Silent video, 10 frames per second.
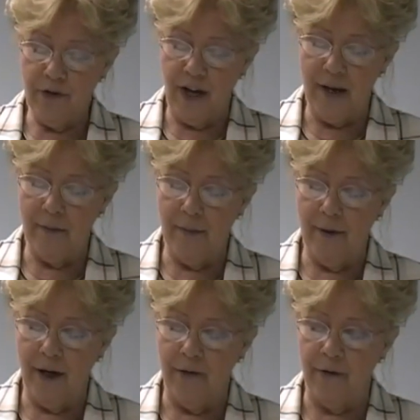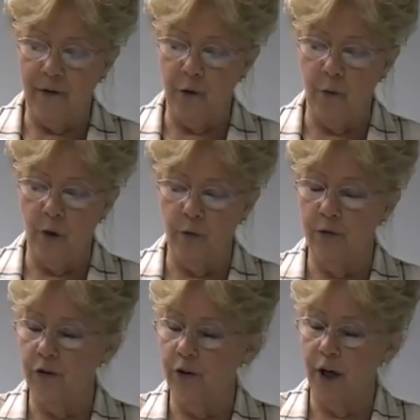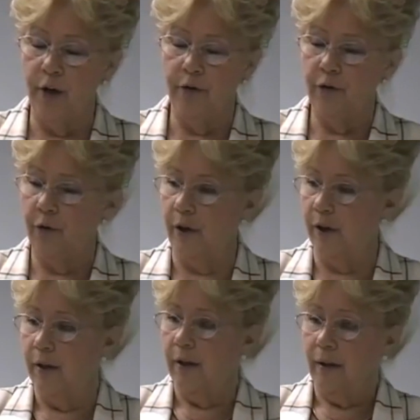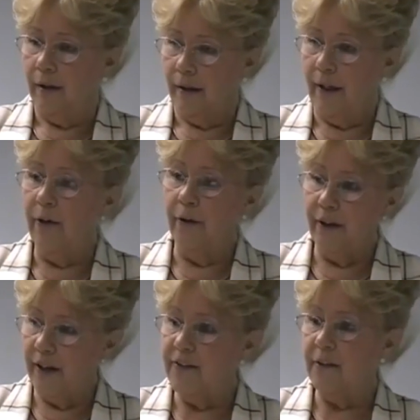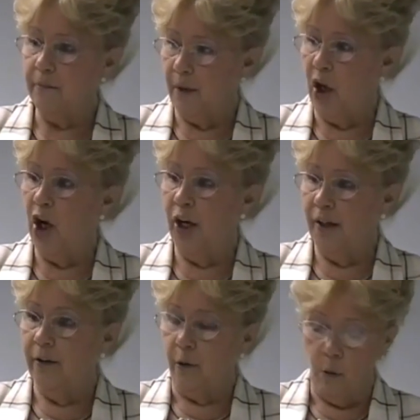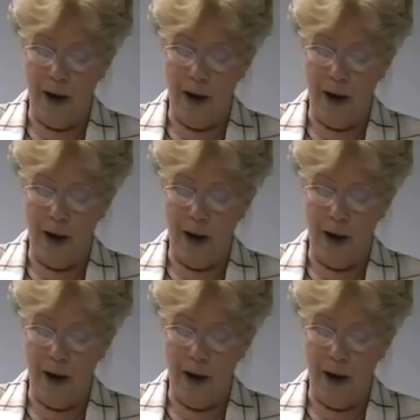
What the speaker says: statement, because if you're wanting to go to a iridescent blonde or